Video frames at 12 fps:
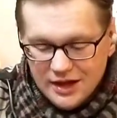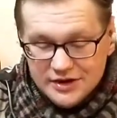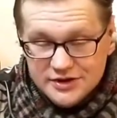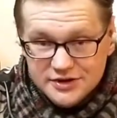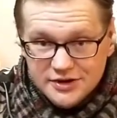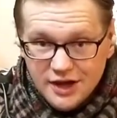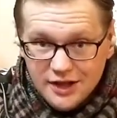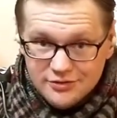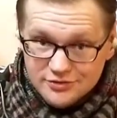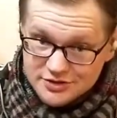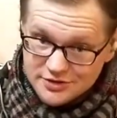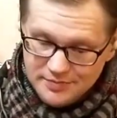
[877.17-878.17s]
I did
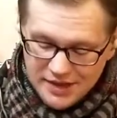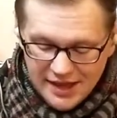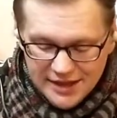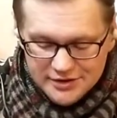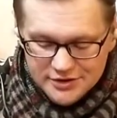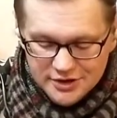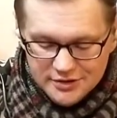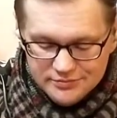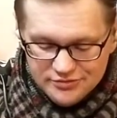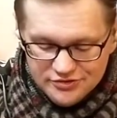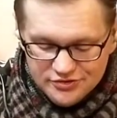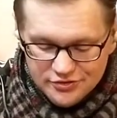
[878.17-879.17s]
not look the patent up,
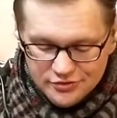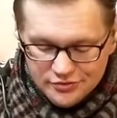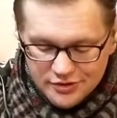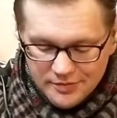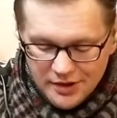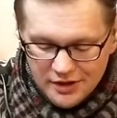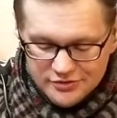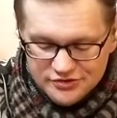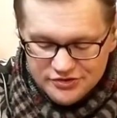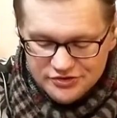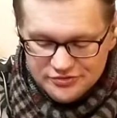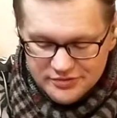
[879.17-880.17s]
so
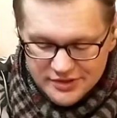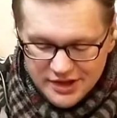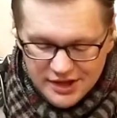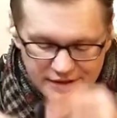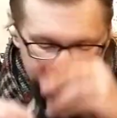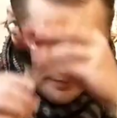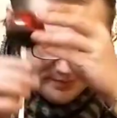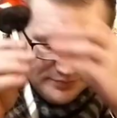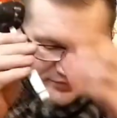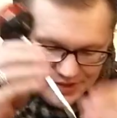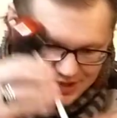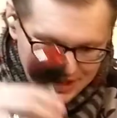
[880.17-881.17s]
apologies for that.
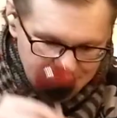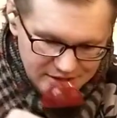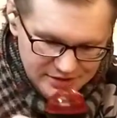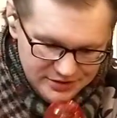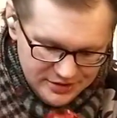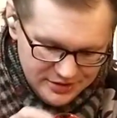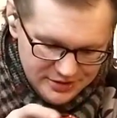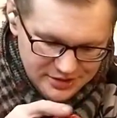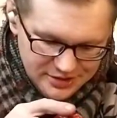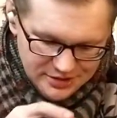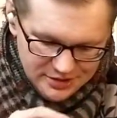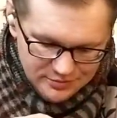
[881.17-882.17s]
And
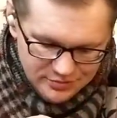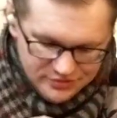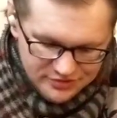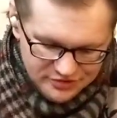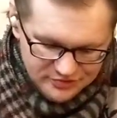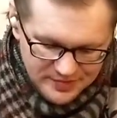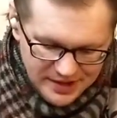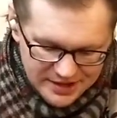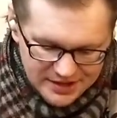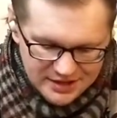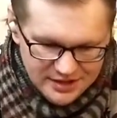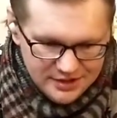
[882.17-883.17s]
put this back
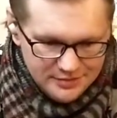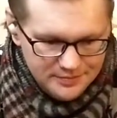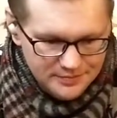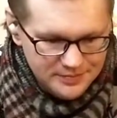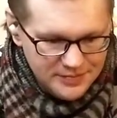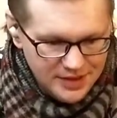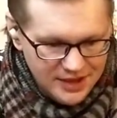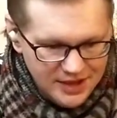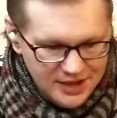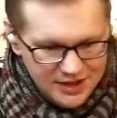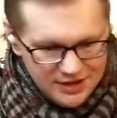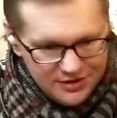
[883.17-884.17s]
in,
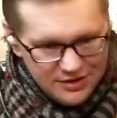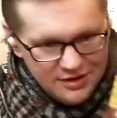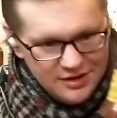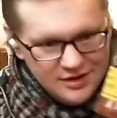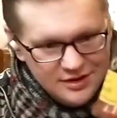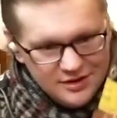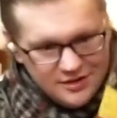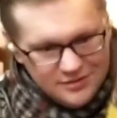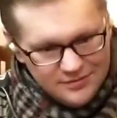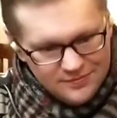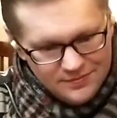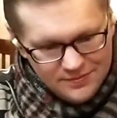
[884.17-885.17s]
and
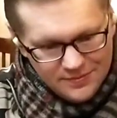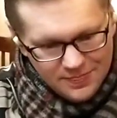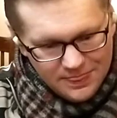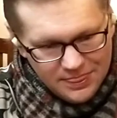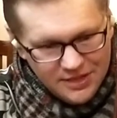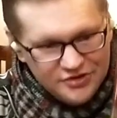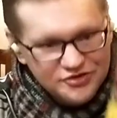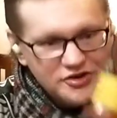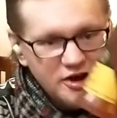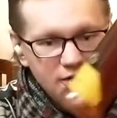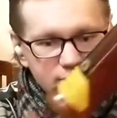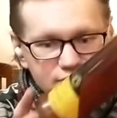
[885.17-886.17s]
these
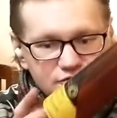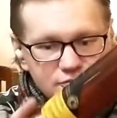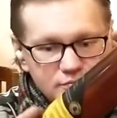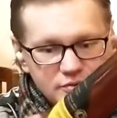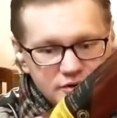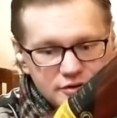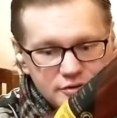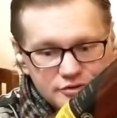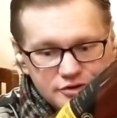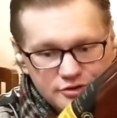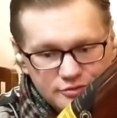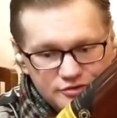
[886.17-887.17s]
covers are brittle.
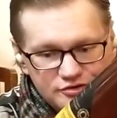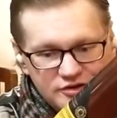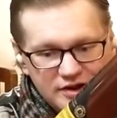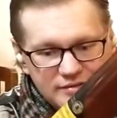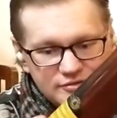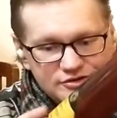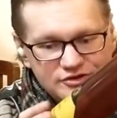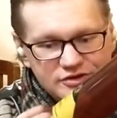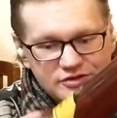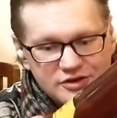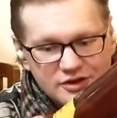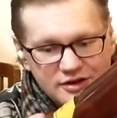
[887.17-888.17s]
You almost never see
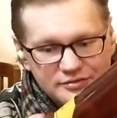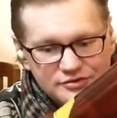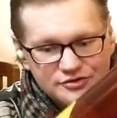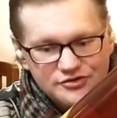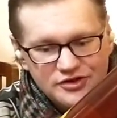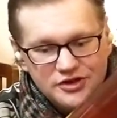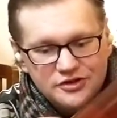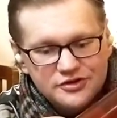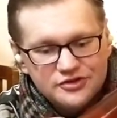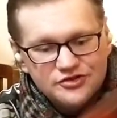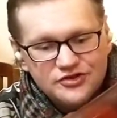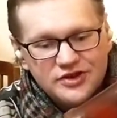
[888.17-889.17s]
the covers, and you
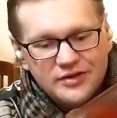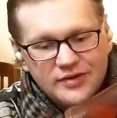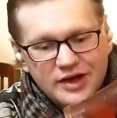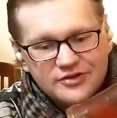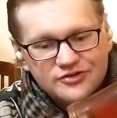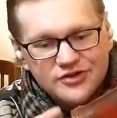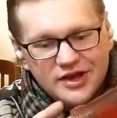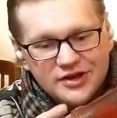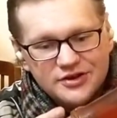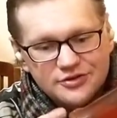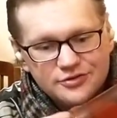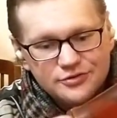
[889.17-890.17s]
can see I've actually
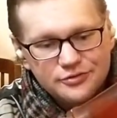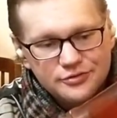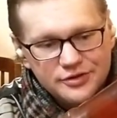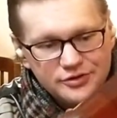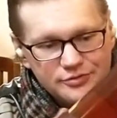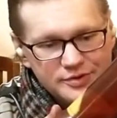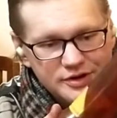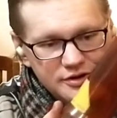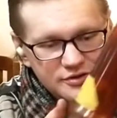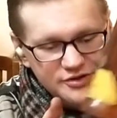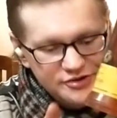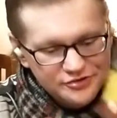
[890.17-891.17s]
had to glue a little bit
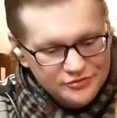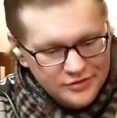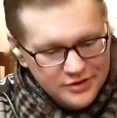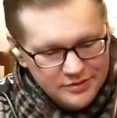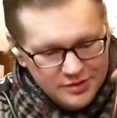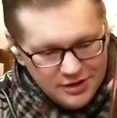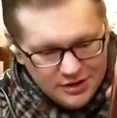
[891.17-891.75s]
on this one,